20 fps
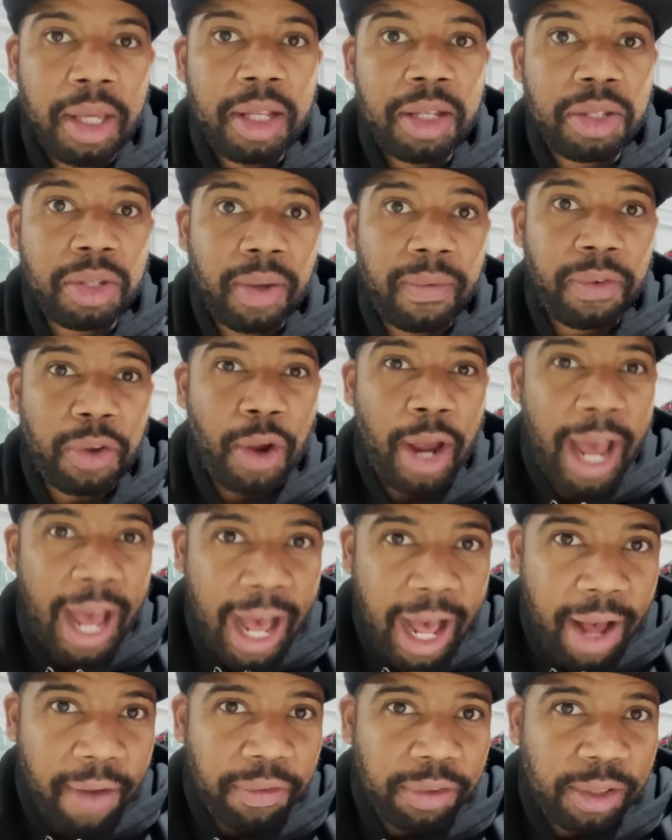So if you
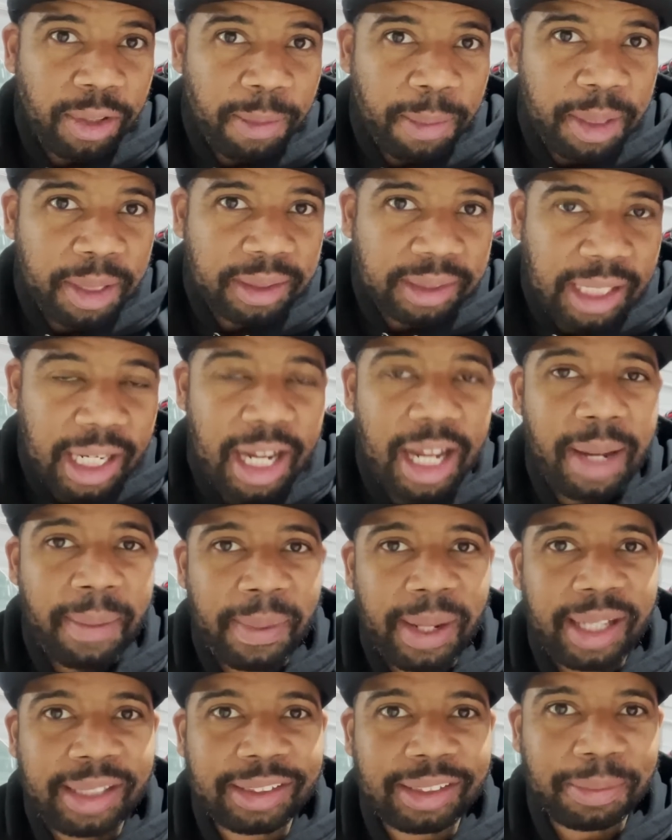have a little bit of time
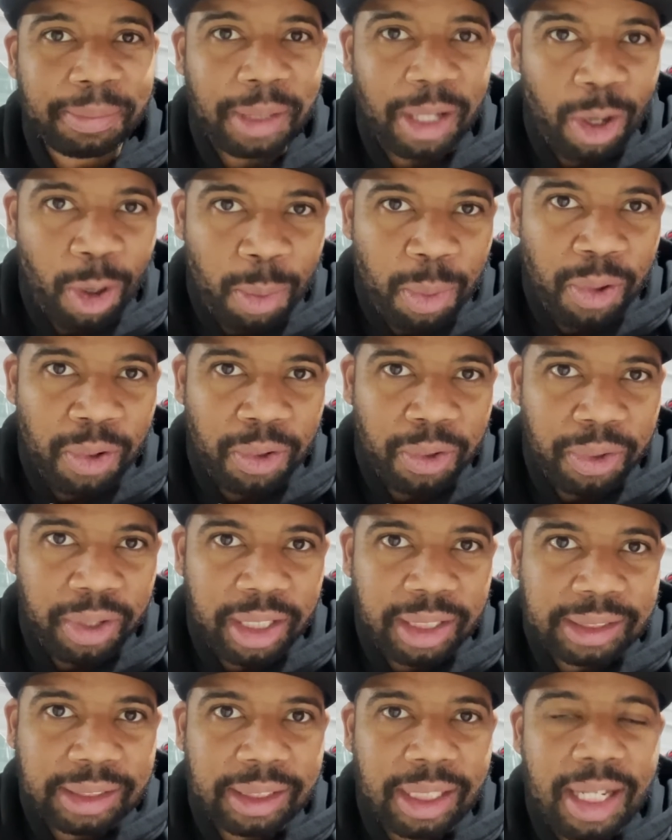and some elbow
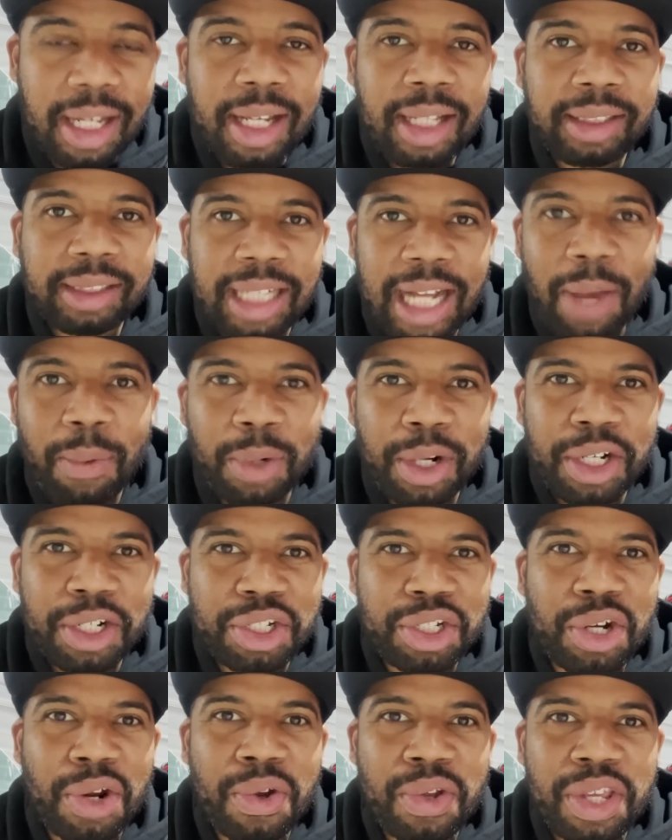grease, today we're going to
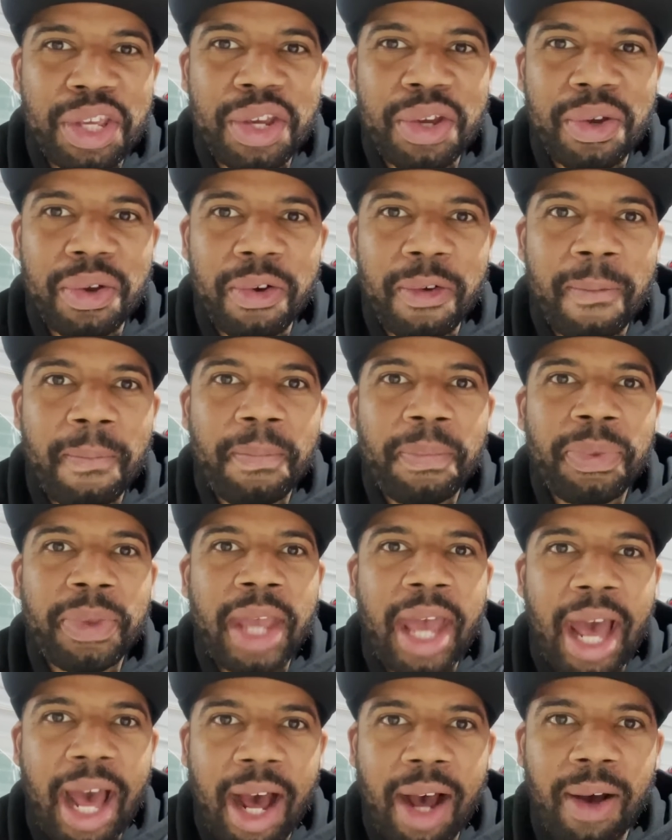show you
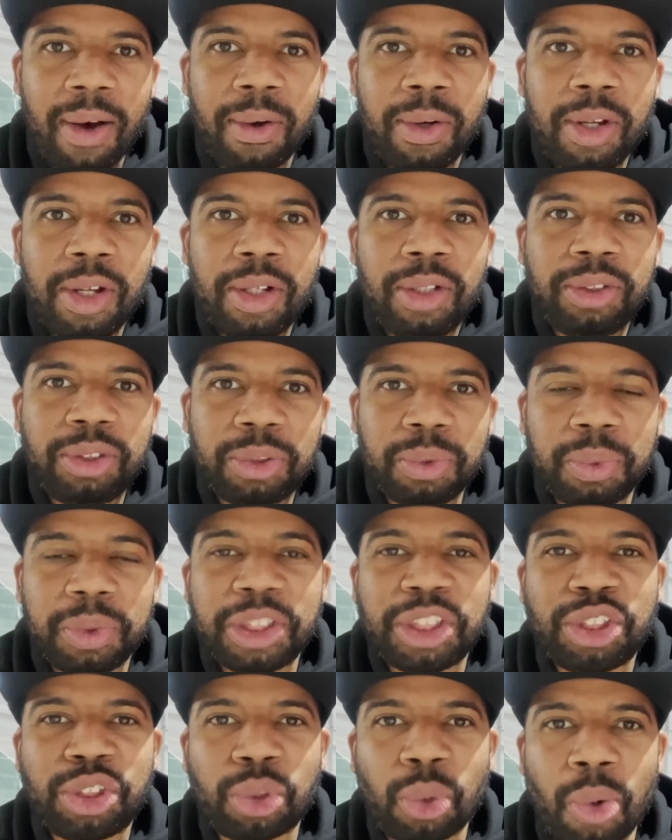how to
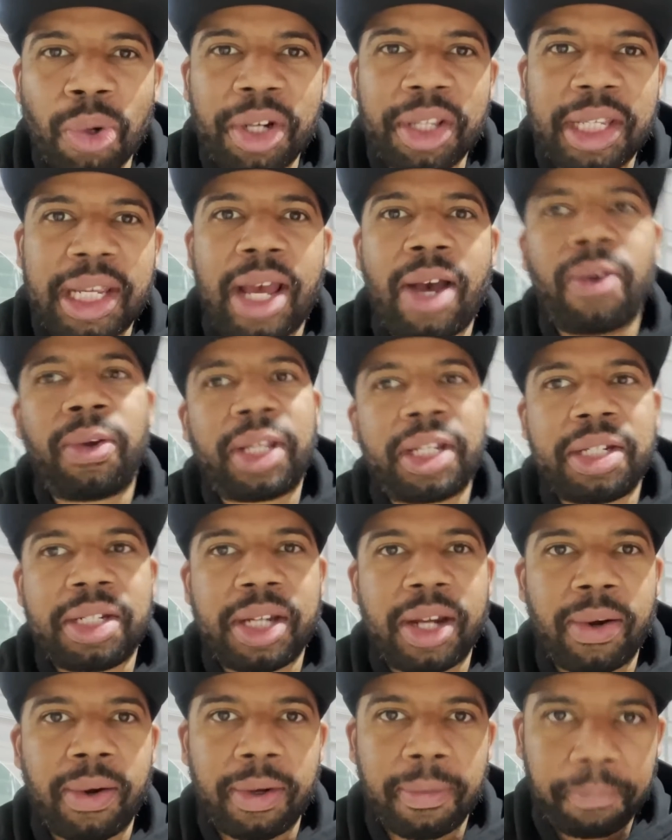restore the
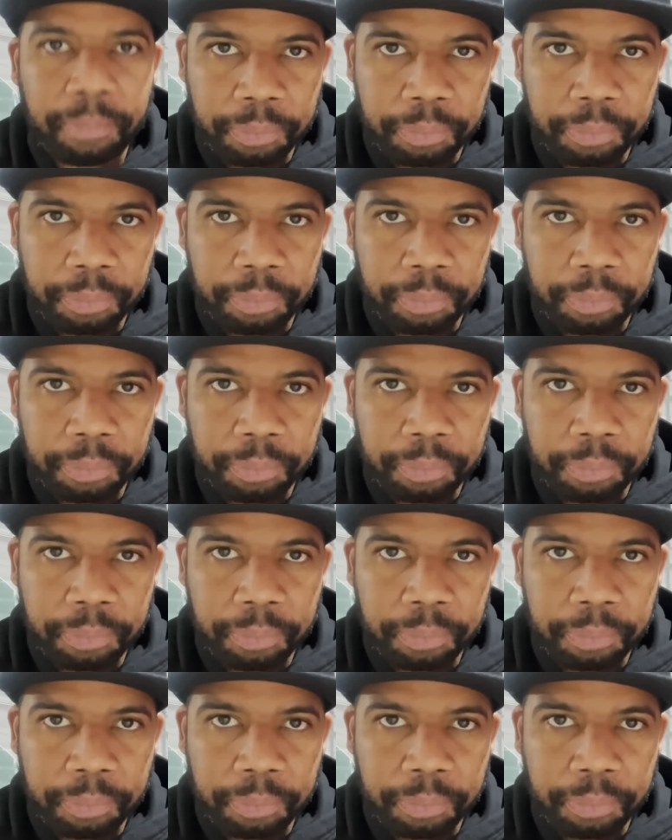Alcantara.